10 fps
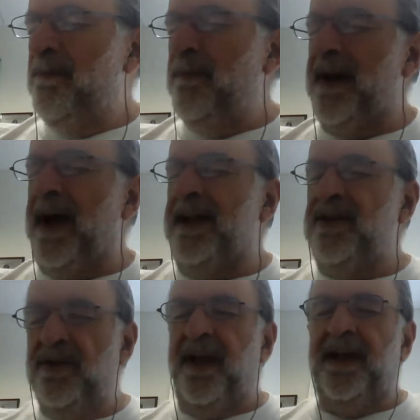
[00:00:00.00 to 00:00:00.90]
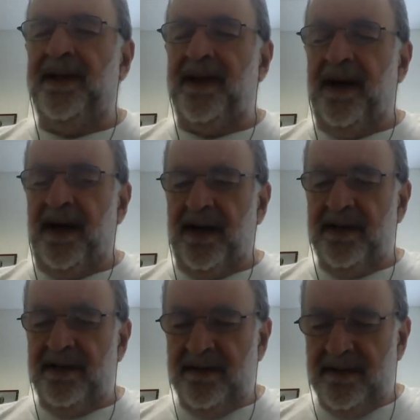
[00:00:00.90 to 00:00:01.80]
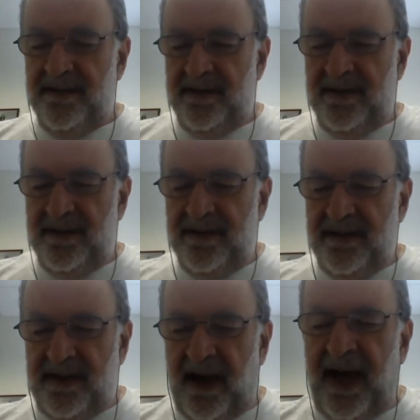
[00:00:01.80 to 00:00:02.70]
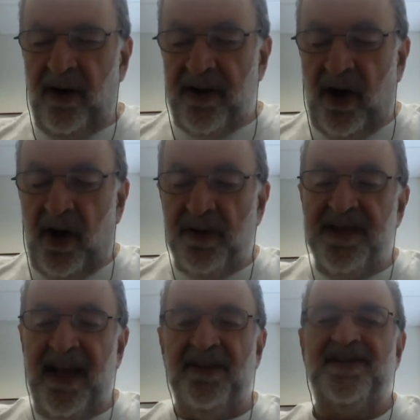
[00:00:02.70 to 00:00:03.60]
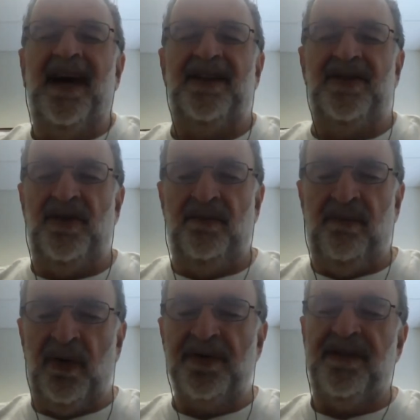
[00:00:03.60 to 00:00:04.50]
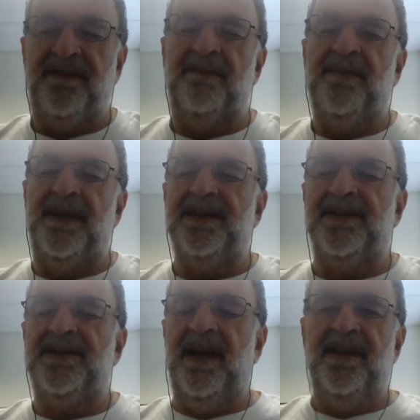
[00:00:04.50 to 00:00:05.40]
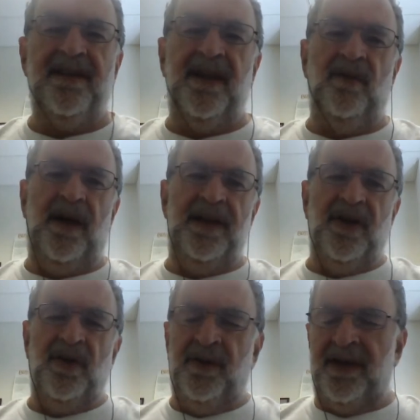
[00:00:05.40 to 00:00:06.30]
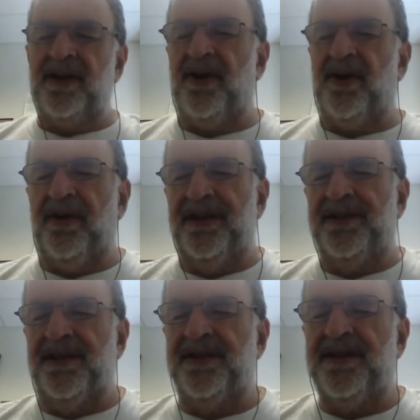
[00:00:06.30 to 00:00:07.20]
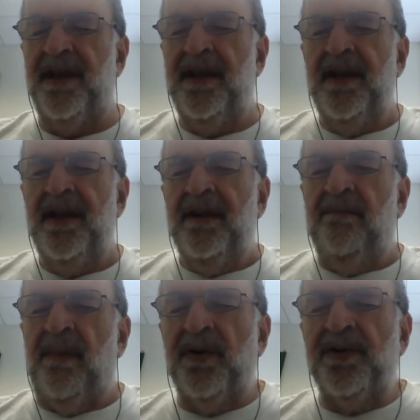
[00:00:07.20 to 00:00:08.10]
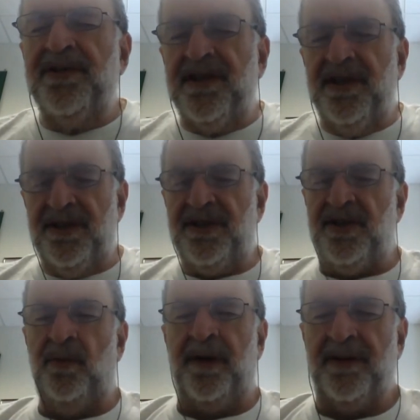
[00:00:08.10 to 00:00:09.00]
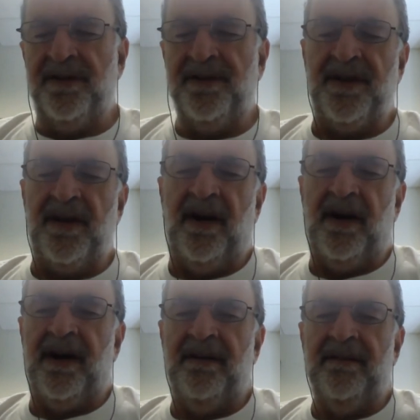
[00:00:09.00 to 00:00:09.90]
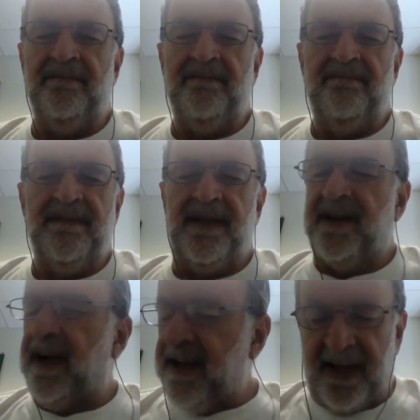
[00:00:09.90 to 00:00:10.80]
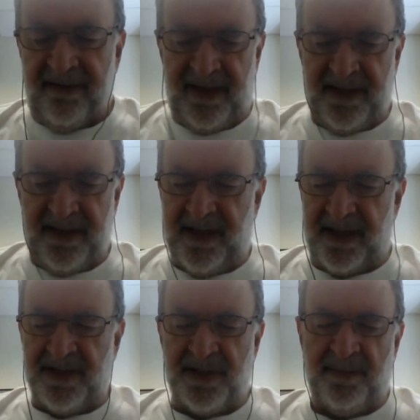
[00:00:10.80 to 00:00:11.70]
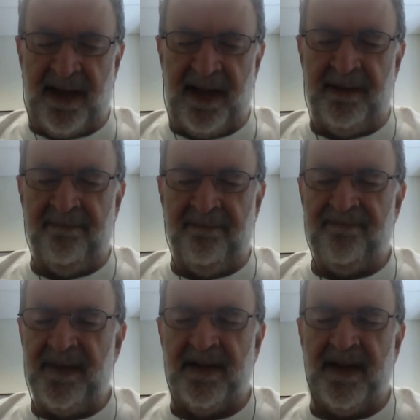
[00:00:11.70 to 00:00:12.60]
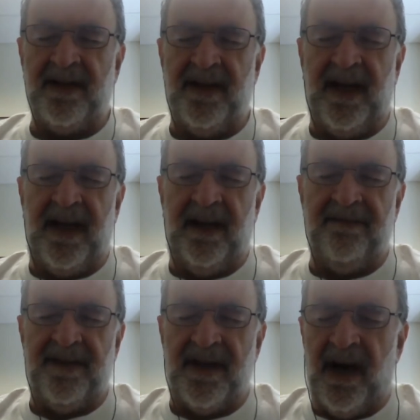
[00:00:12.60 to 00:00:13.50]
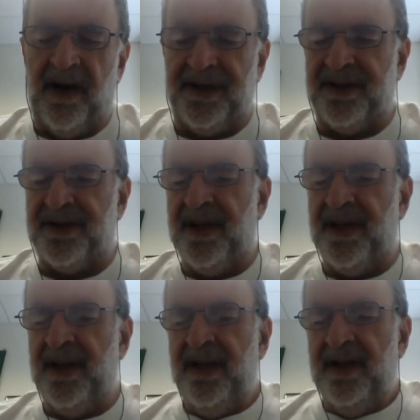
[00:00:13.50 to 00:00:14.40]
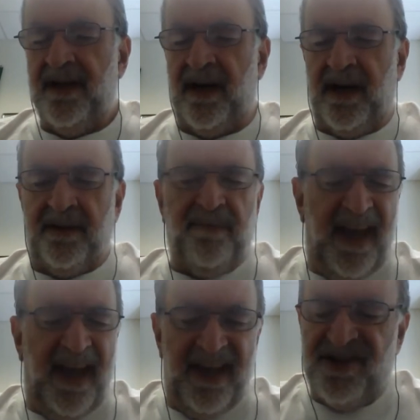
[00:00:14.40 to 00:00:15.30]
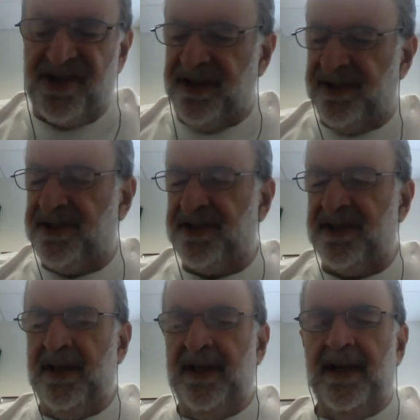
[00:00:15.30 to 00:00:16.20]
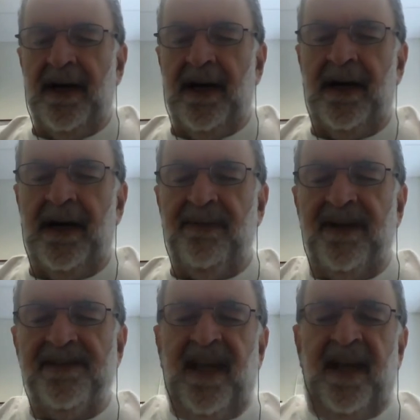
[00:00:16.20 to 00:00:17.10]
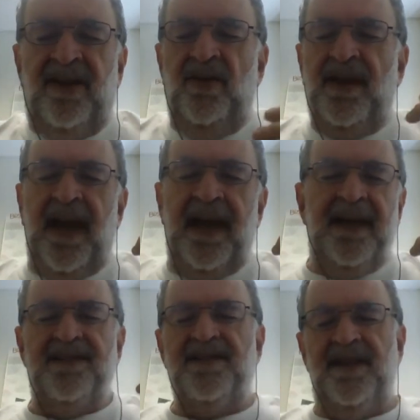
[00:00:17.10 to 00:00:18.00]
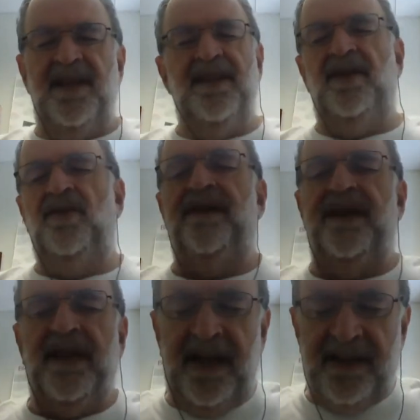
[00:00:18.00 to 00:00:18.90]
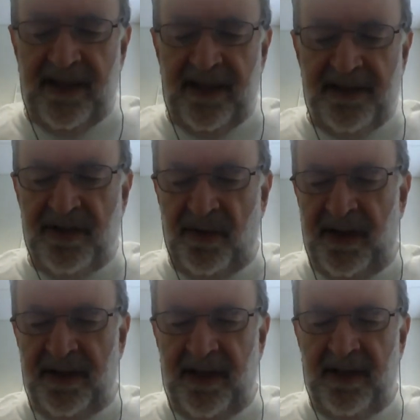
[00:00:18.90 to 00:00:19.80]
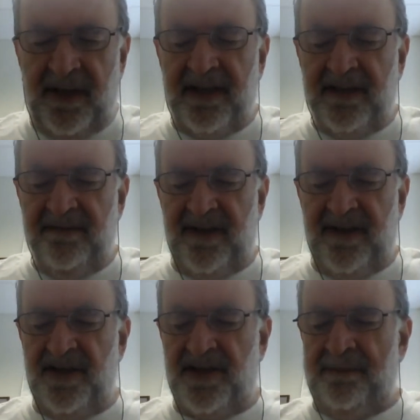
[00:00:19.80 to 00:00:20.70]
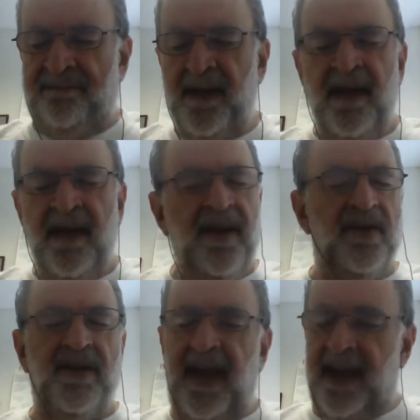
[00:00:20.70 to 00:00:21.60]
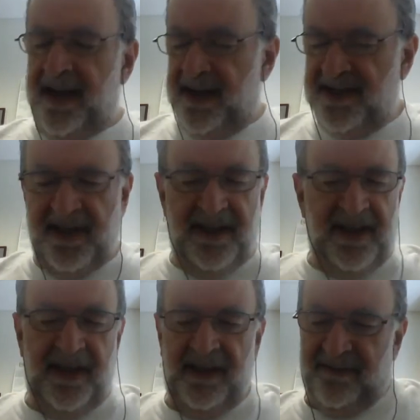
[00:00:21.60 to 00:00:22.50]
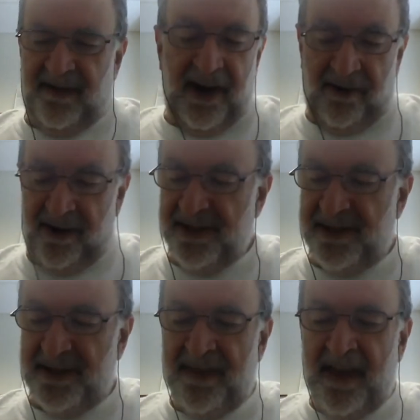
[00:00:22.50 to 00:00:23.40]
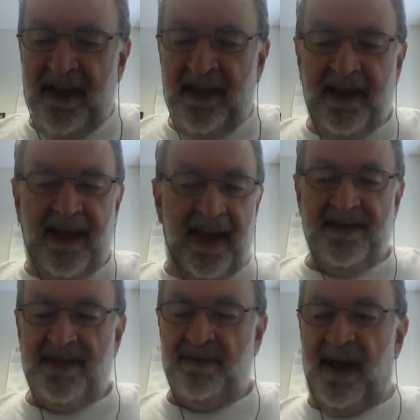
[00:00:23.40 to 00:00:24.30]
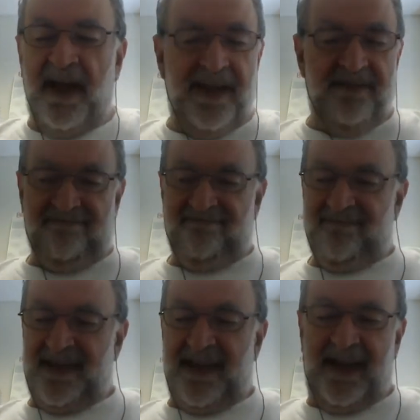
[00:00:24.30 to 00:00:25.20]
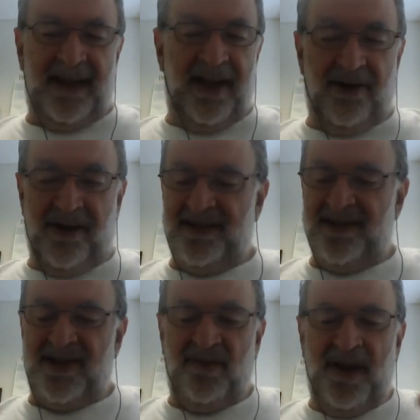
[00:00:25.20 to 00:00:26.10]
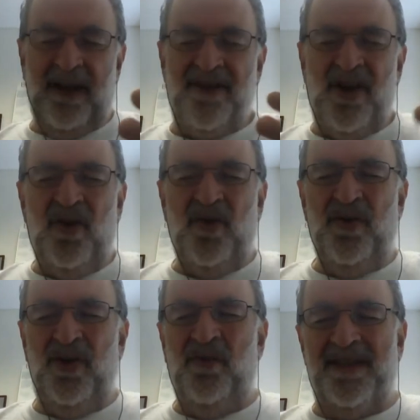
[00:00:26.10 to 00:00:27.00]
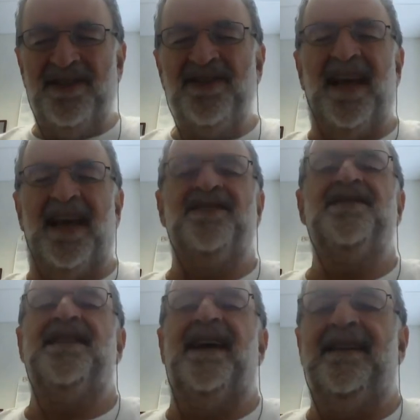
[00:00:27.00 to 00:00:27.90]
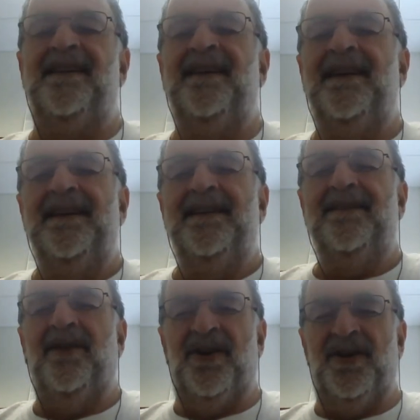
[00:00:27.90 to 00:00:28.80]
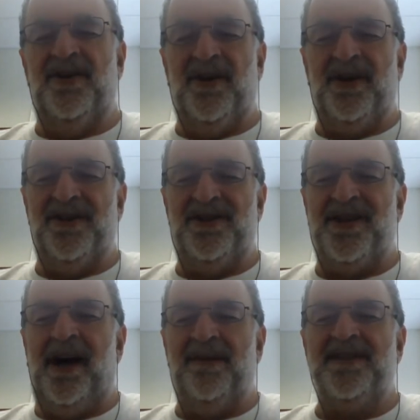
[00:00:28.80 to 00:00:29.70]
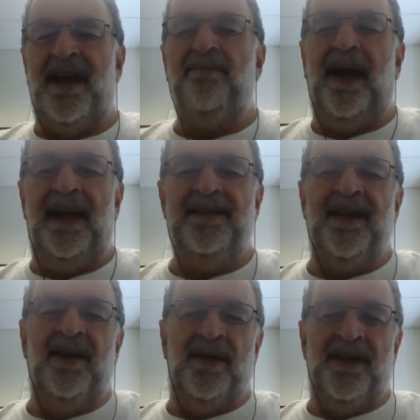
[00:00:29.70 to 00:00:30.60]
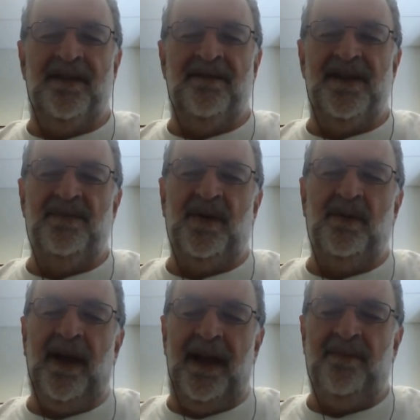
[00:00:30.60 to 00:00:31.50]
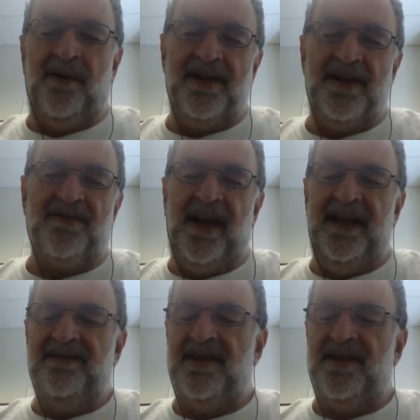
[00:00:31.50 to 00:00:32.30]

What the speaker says: But I do think the hotel's got to do most of it, because the other thing I don't encourage is most consumers are, they're not going to have the attention span. They're not going to have the knowledge, the patience. Because again, you cannot see the UV light that's doing the inactivation. You cannot see the virus. You can't smell it, can't hear it. So we have no human sense that we're going to do a good job. It's like painting with an invisible paintbrush, right?